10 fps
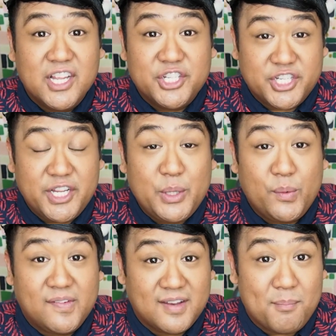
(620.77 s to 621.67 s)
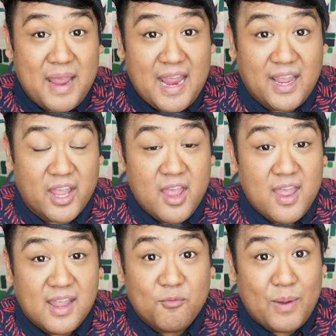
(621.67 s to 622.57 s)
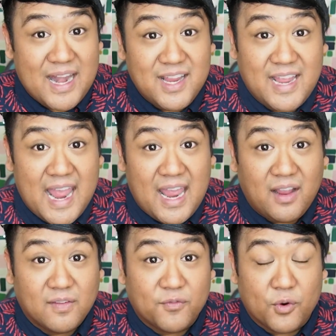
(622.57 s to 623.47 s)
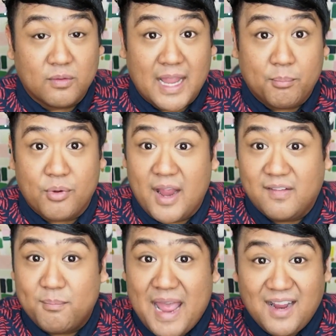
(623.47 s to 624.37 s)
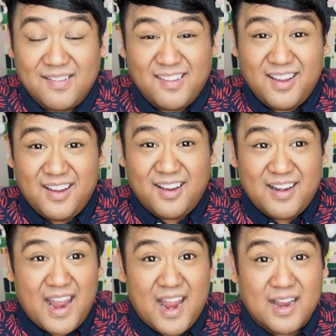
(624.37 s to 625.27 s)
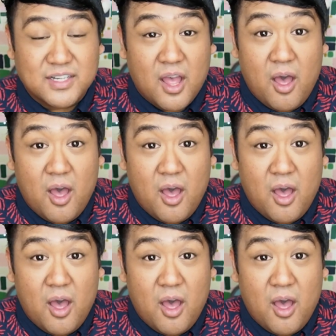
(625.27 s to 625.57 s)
She used to make wedding cakes for like Brides Magazine and